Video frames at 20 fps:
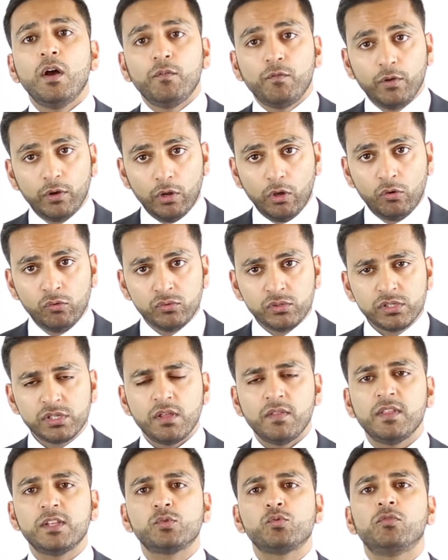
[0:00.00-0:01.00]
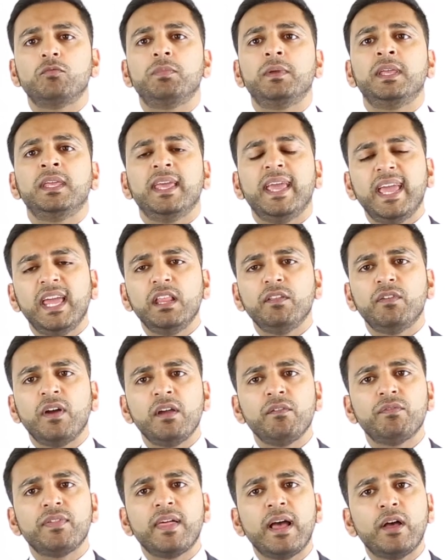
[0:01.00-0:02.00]
For loans, this would be
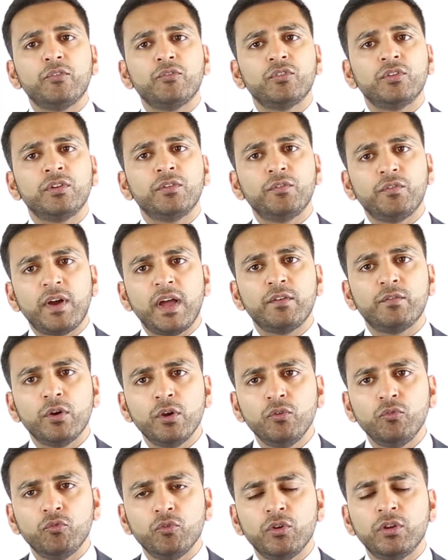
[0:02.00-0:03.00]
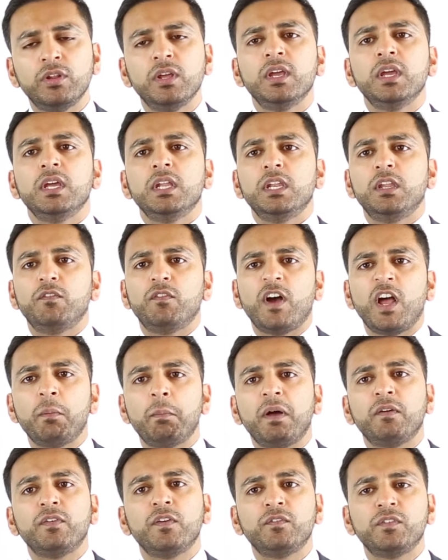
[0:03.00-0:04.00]
85,500 divided
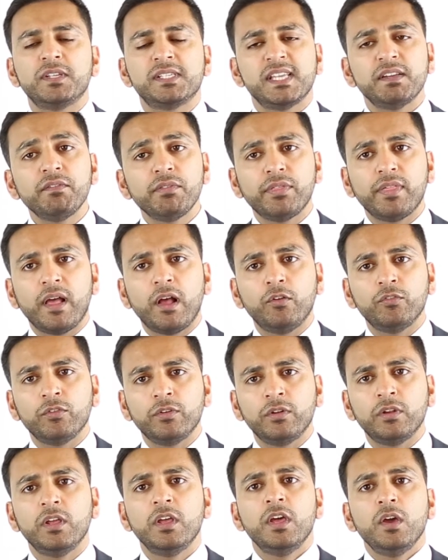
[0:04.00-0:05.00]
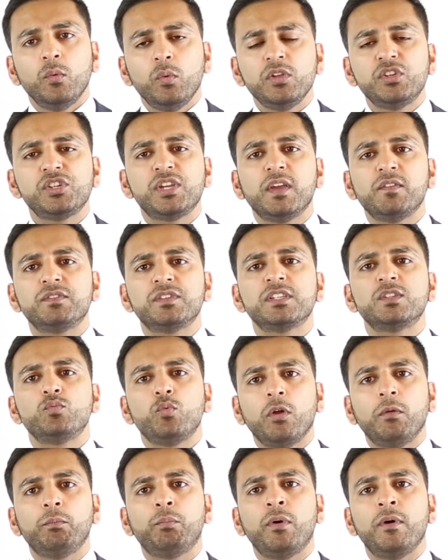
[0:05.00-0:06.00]
by 57,000, which gives us
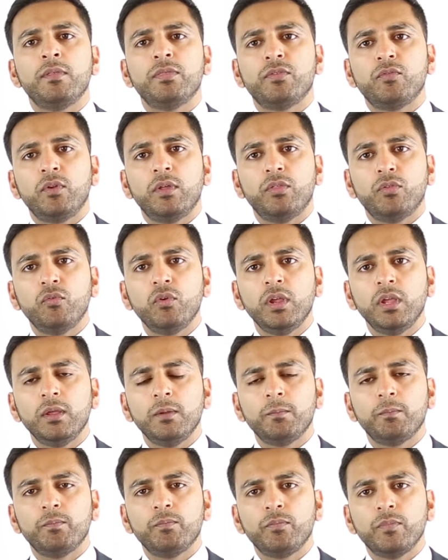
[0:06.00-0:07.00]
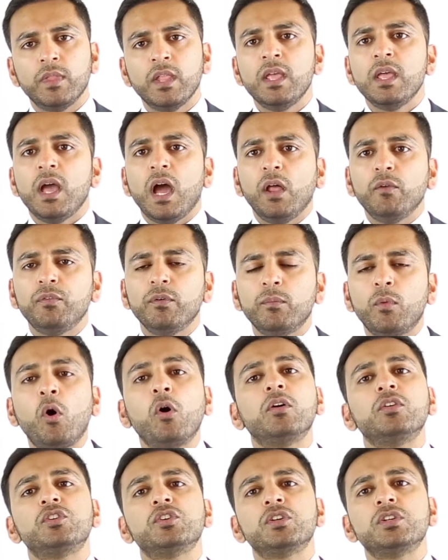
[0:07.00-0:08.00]
1.5. And for
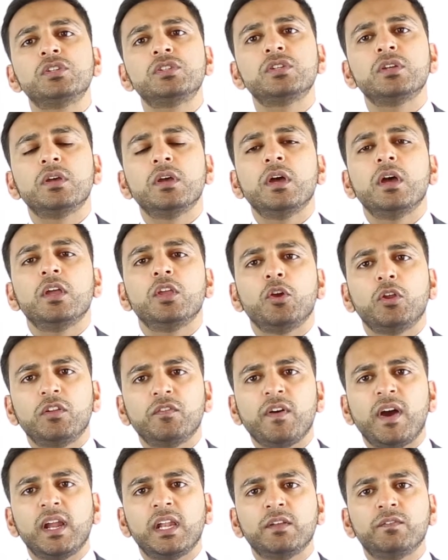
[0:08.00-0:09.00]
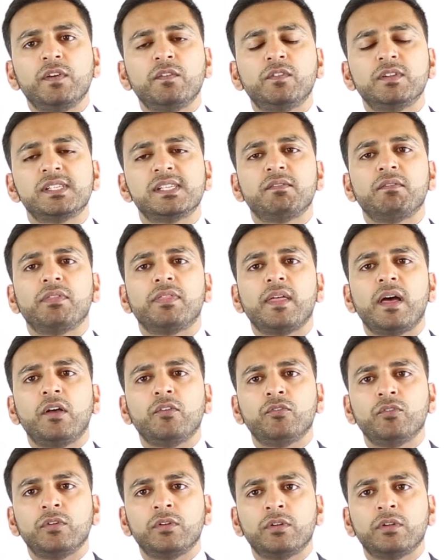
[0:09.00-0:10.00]
mortgages, you're dividing
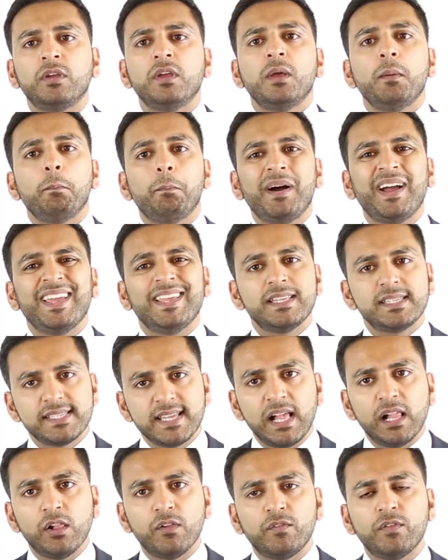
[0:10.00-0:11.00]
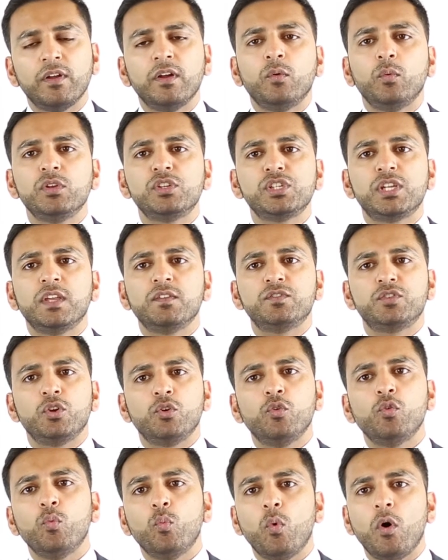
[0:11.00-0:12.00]
57,000 by itself, which gives you
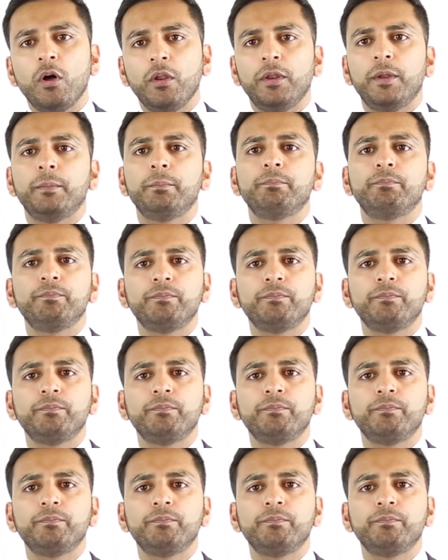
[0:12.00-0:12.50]
1.